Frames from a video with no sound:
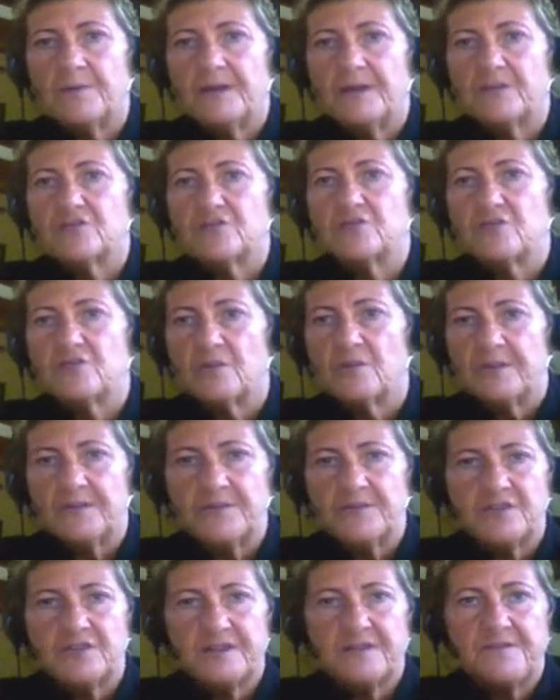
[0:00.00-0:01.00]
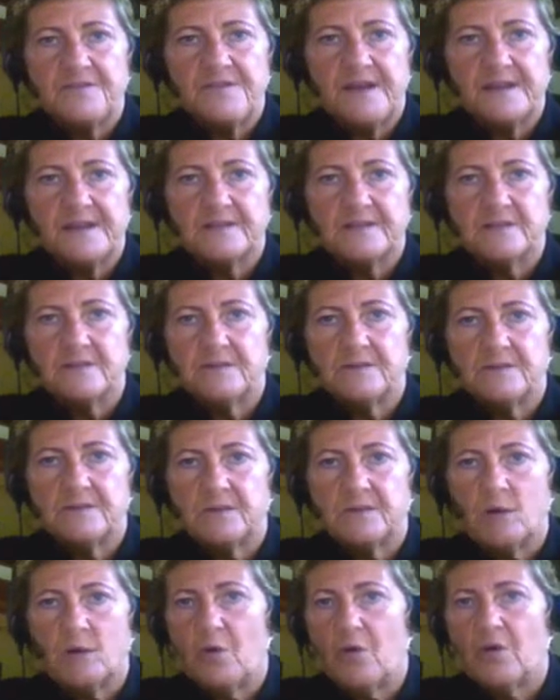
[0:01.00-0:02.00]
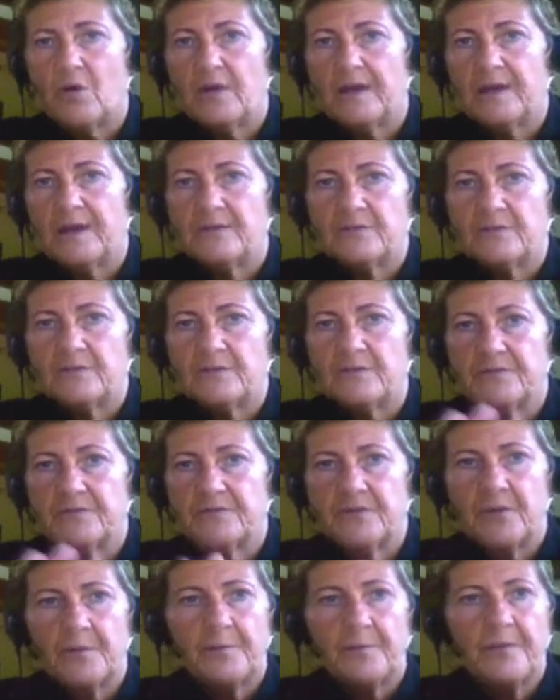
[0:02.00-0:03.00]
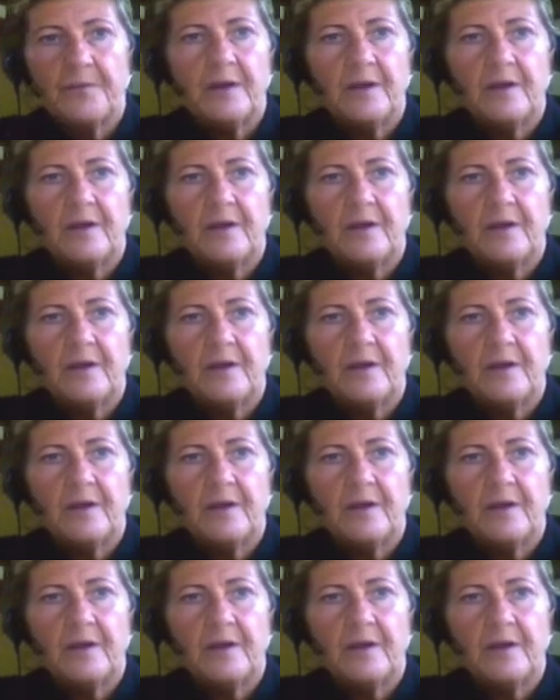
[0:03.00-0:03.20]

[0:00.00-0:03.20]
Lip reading: by a strong pathogenic factor, or like from